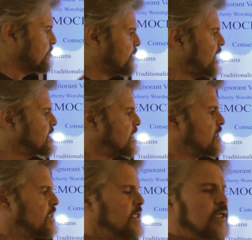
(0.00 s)

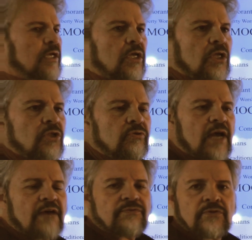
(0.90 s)
basically, you
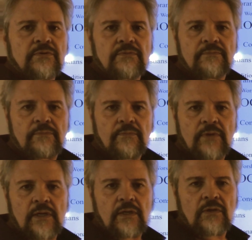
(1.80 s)
have to
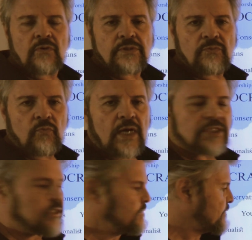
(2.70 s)

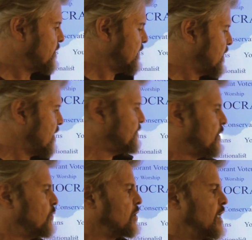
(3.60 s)
watch them very carefully.
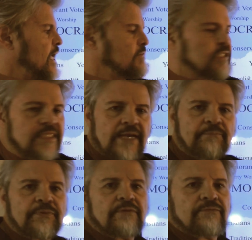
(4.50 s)
We're going to have
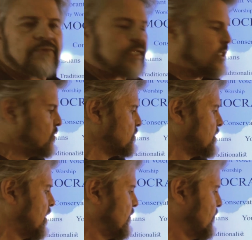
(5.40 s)
separate videos on